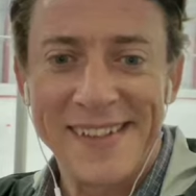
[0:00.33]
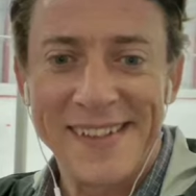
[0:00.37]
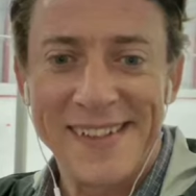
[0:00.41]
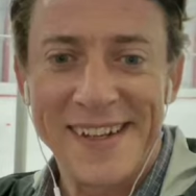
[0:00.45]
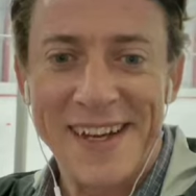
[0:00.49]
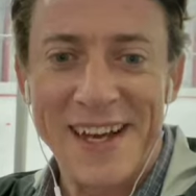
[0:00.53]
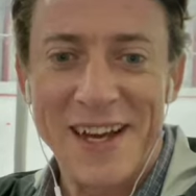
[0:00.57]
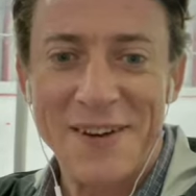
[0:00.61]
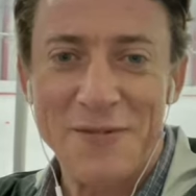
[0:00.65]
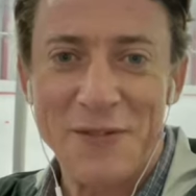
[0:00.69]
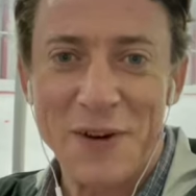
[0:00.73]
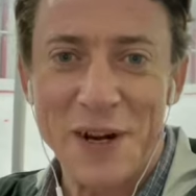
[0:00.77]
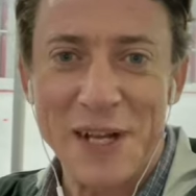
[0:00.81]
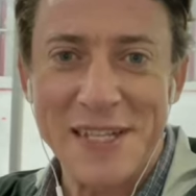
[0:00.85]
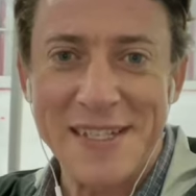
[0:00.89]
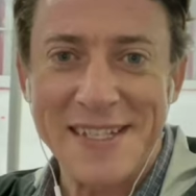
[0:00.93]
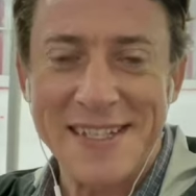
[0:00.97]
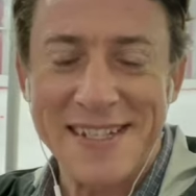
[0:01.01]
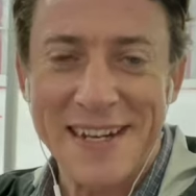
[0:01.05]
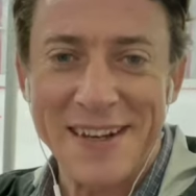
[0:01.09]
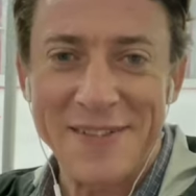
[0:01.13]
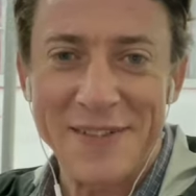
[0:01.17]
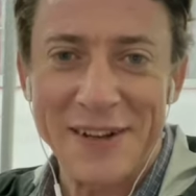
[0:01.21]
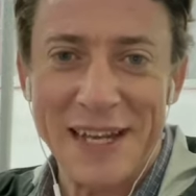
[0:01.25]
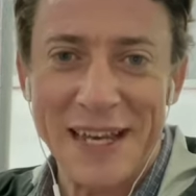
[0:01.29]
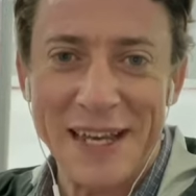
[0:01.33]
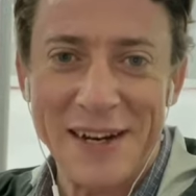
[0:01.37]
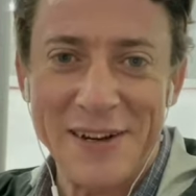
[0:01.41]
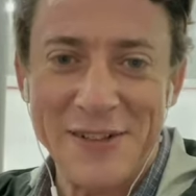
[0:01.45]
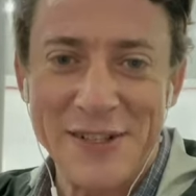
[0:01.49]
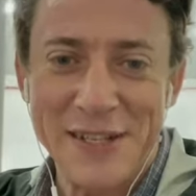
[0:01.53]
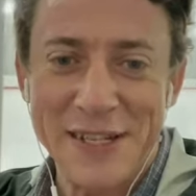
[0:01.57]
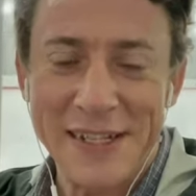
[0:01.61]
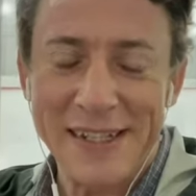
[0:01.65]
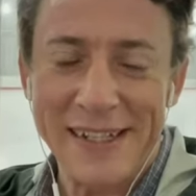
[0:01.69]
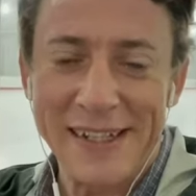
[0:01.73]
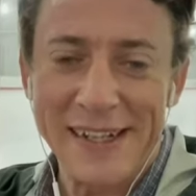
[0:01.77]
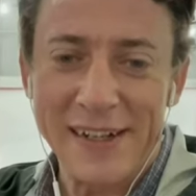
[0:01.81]
Hi friends, David
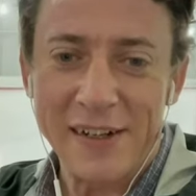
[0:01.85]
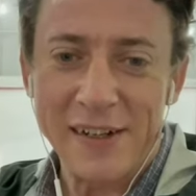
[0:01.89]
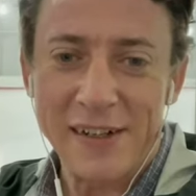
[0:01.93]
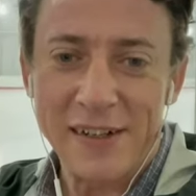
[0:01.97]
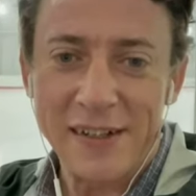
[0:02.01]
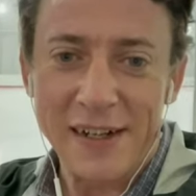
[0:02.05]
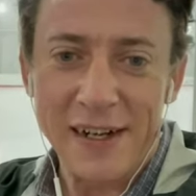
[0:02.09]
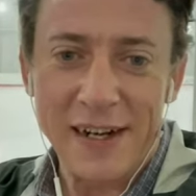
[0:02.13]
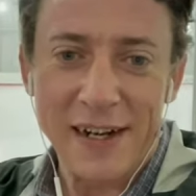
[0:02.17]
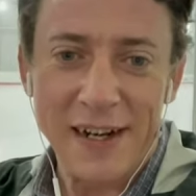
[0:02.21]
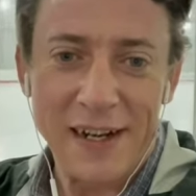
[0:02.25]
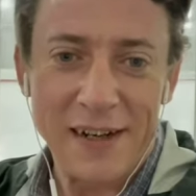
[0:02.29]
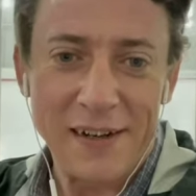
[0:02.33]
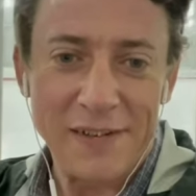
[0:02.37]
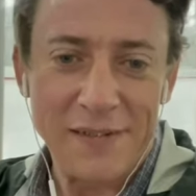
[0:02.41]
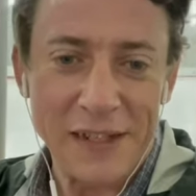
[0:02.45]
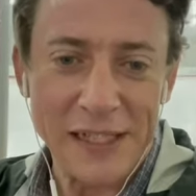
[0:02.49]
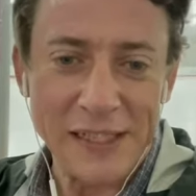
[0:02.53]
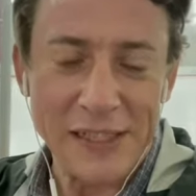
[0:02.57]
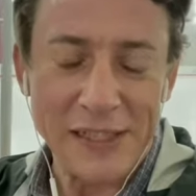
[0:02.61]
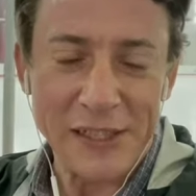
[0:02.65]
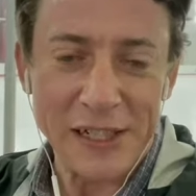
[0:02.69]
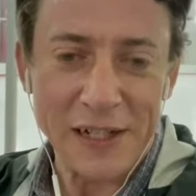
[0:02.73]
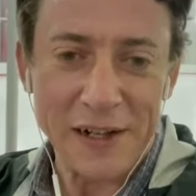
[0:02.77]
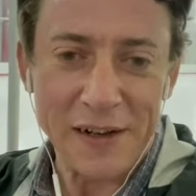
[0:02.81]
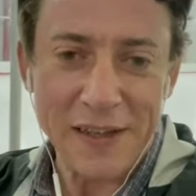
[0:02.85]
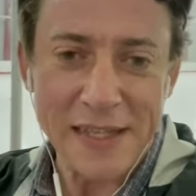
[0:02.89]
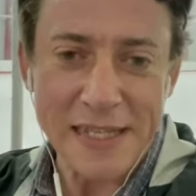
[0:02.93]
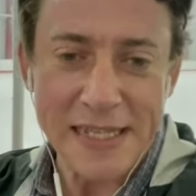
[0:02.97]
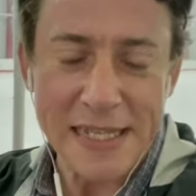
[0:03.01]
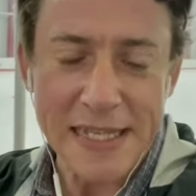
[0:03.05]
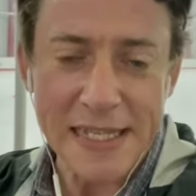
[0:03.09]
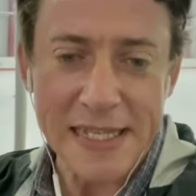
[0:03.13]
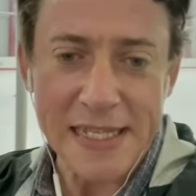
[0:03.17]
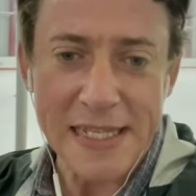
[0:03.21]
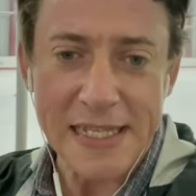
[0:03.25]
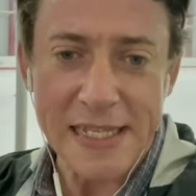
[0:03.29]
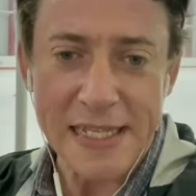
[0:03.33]
Anderson here, Vice Chair of the
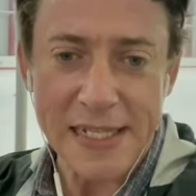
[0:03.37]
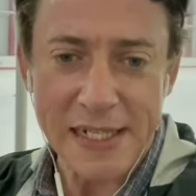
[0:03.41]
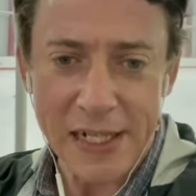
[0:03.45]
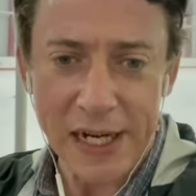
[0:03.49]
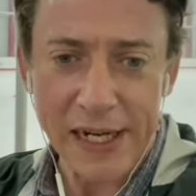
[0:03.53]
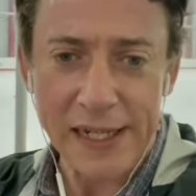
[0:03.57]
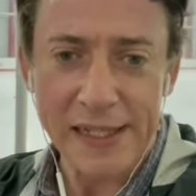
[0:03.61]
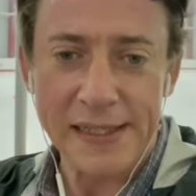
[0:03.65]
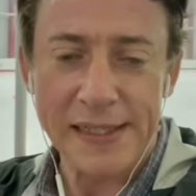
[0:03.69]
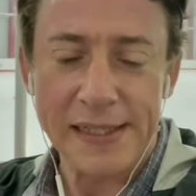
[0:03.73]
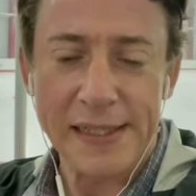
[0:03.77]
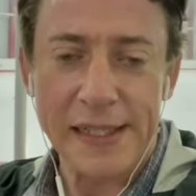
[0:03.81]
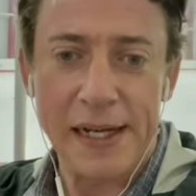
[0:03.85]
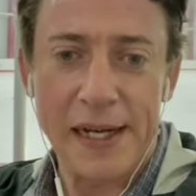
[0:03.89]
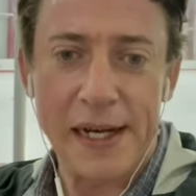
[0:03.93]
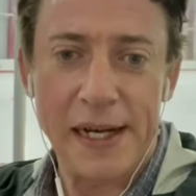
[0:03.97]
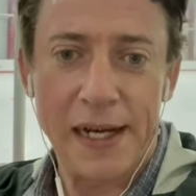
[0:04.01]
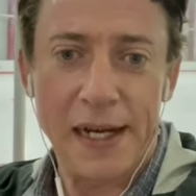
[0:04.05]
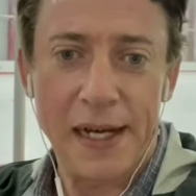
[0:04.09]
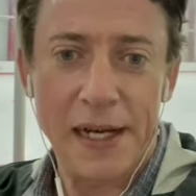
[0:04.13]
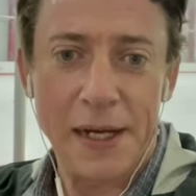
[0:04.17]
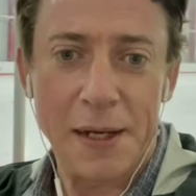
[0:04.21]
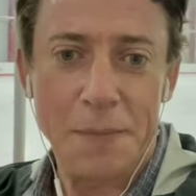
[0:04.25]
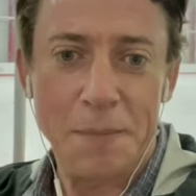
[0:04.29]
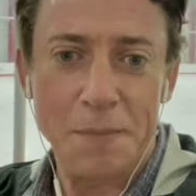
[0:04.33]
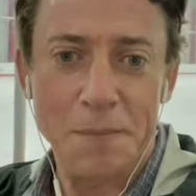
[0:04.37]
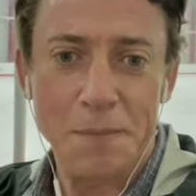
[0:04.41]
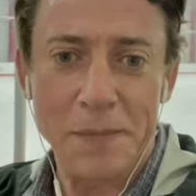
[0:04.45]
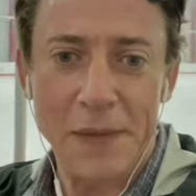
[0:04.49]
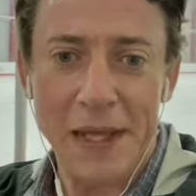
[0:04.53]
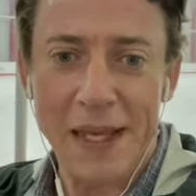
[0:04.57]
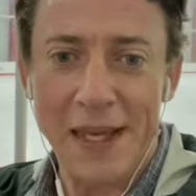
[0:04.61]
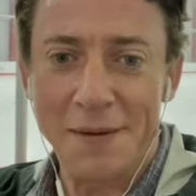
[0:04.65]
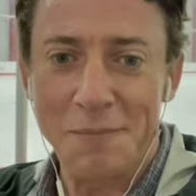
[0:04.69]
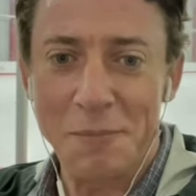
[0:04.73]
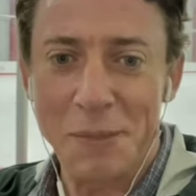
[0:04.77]
CCCJ.